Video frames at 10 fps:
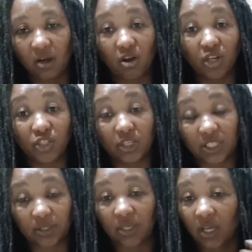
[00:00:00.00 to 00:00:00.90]
or
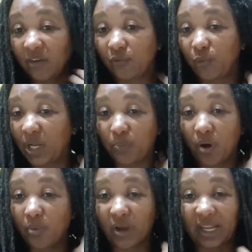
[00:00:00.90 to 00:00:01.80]
just with the
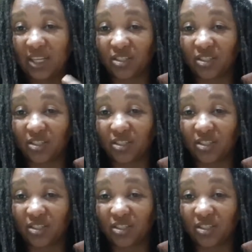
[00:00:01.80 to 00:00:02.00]
pomegranate,